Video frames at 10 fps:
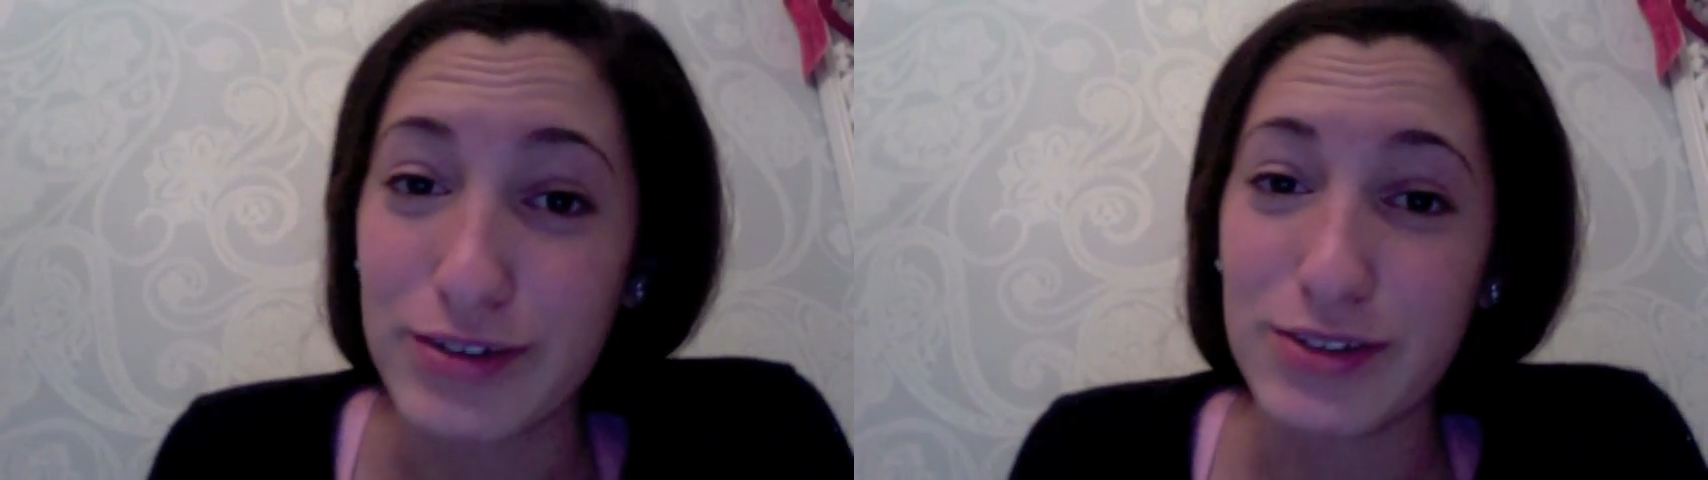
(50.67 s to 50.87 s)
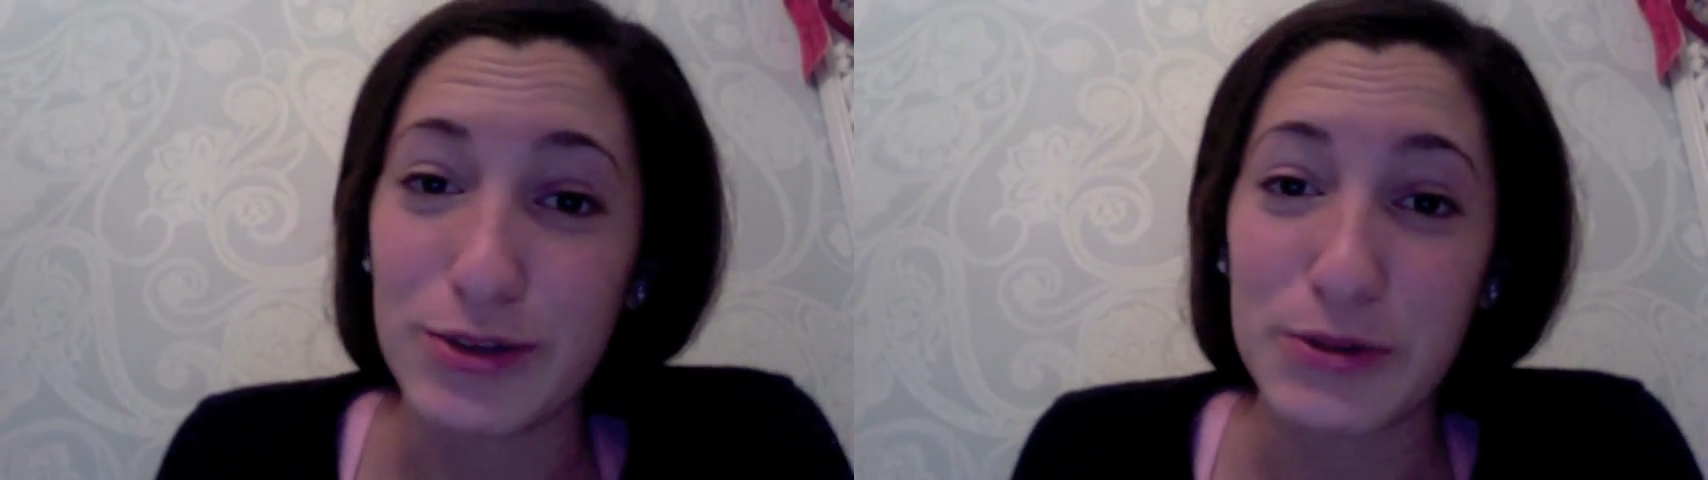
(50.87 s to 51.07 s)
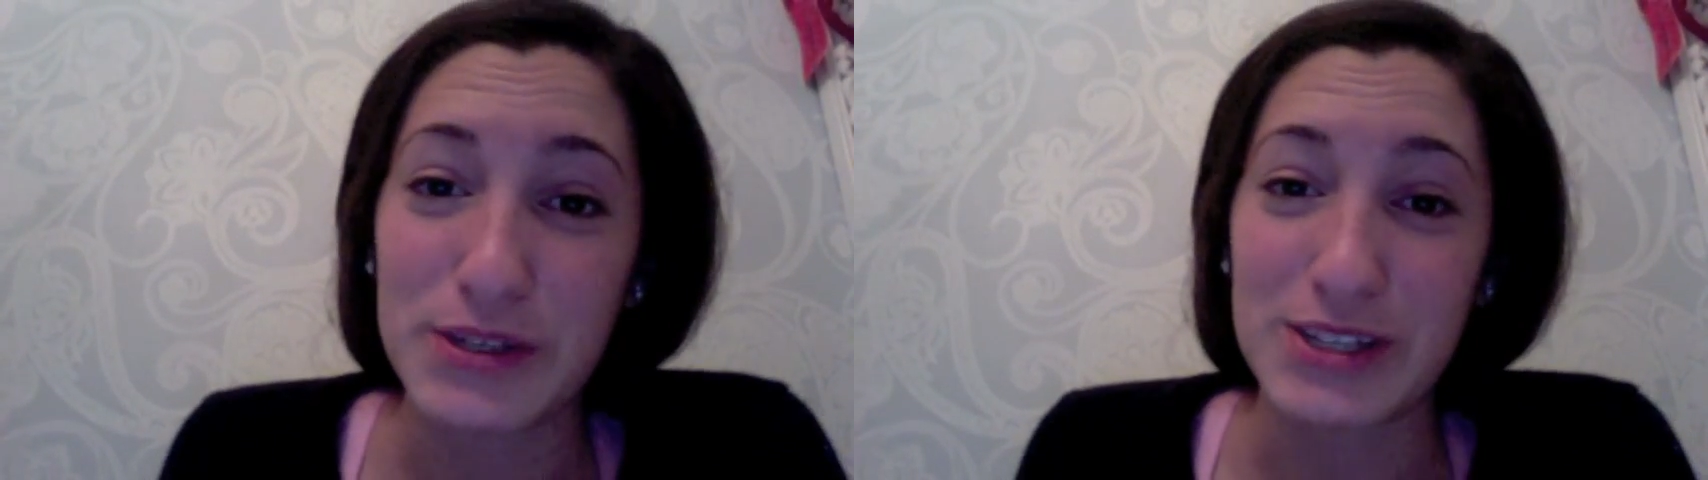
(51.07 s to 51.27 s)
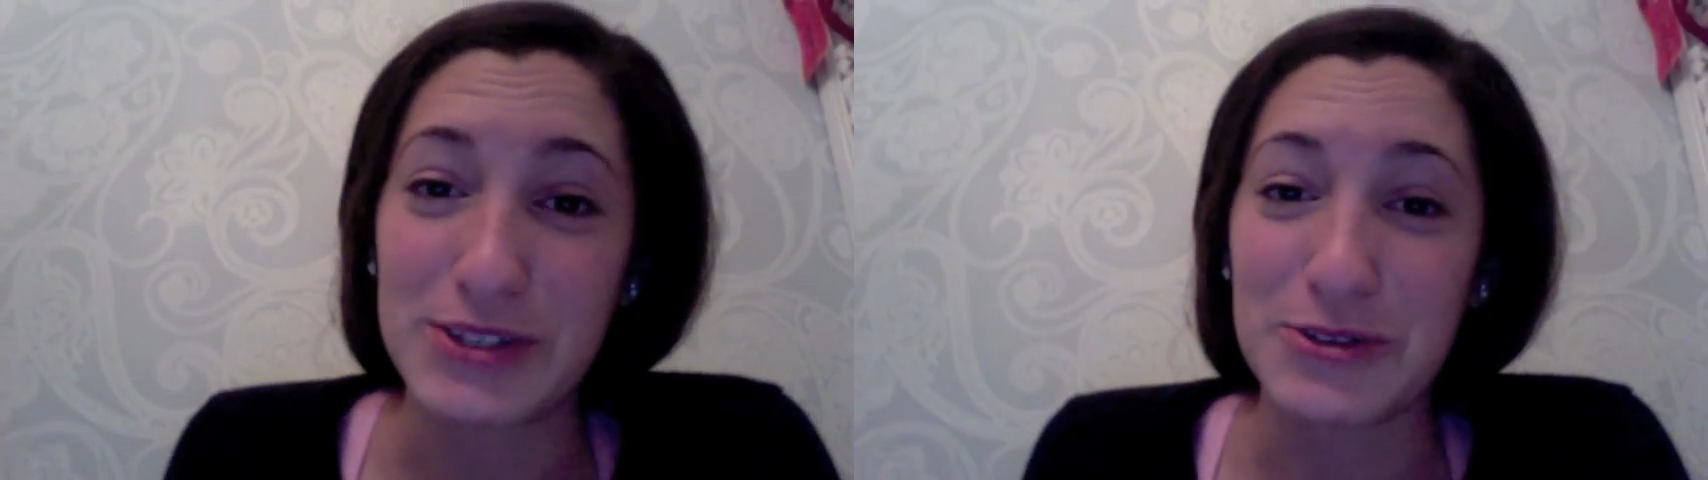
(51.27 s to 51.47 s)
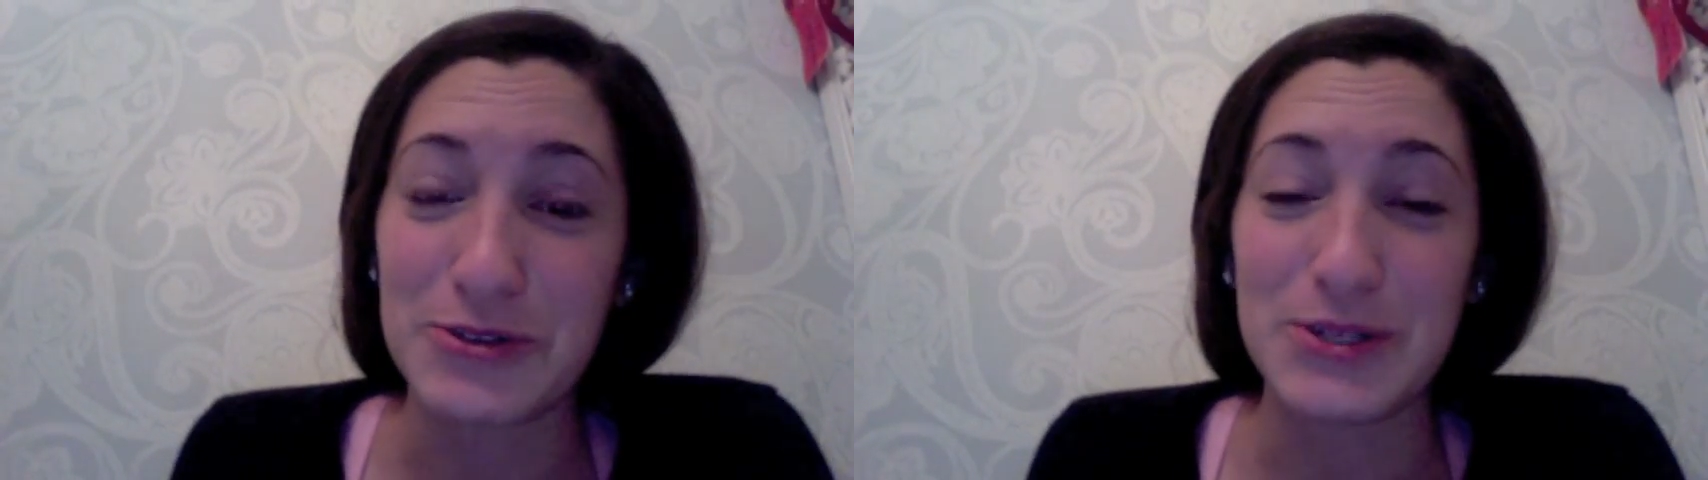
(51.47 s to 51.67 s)
no
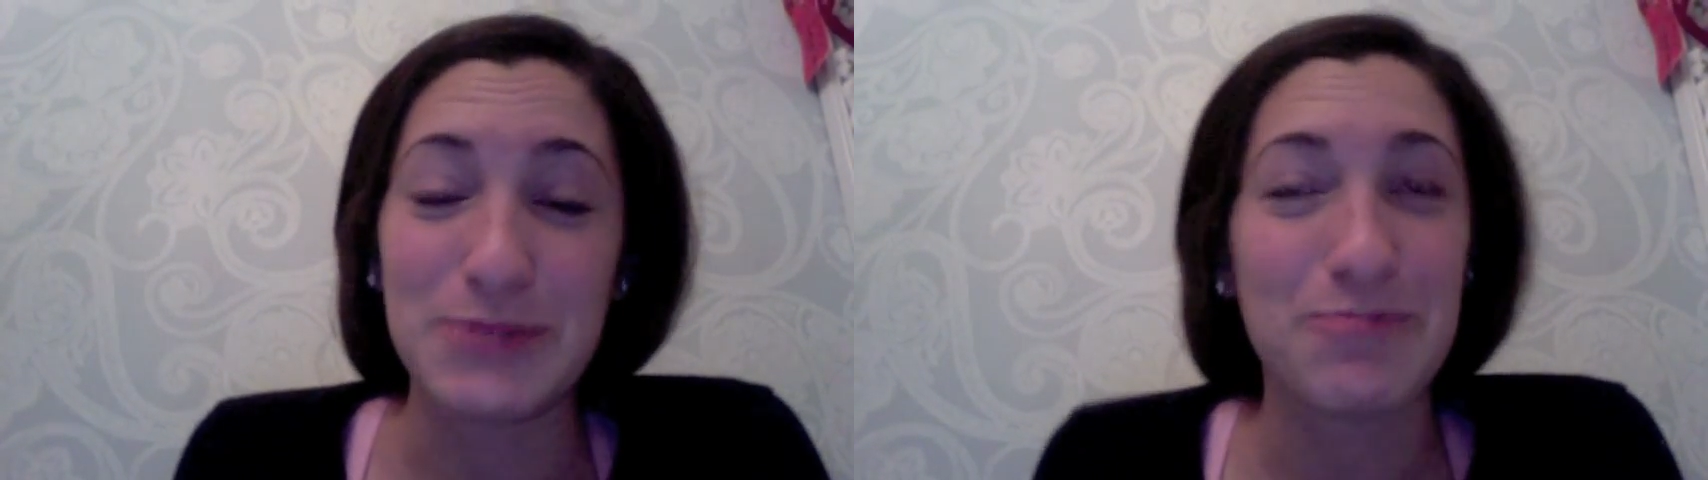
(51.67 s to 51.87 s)
sisters,